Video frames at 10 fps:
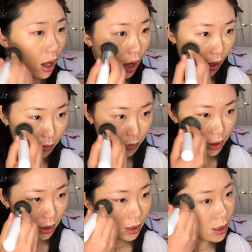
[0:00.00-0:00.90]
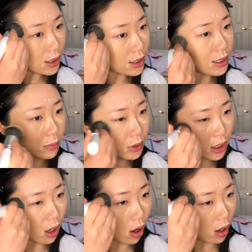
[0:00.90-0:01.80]
I'm just
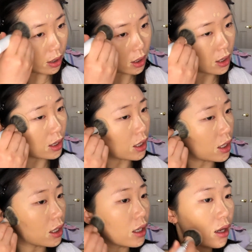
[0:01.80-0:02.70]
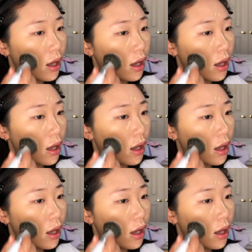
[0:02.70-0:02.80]
stippling on the